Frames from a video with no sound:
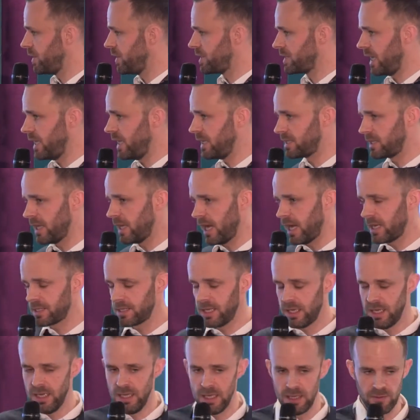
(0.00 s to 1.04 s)
we take
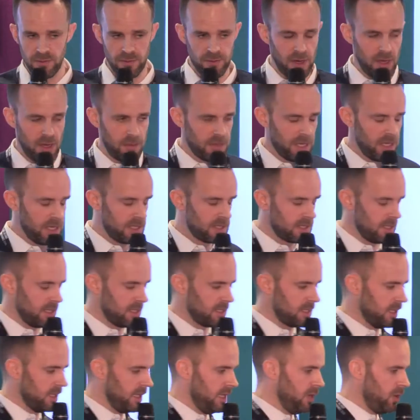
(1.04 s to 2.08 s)
data in from
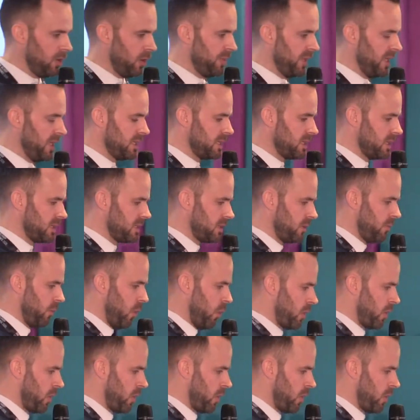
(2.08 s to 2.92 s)
existing ERP system,